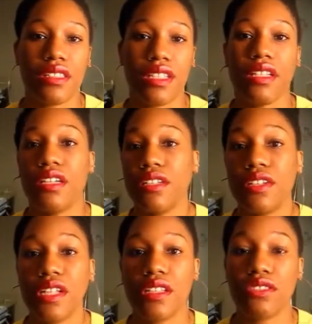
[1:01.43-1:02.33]
sitting
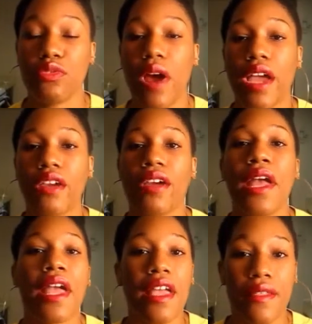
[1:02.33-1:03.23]
underneath the dryer,
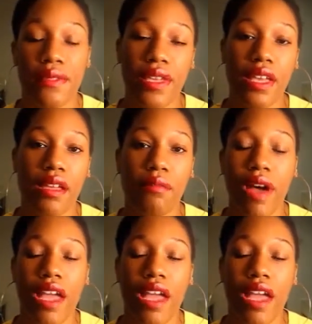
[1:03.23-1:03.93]
and then my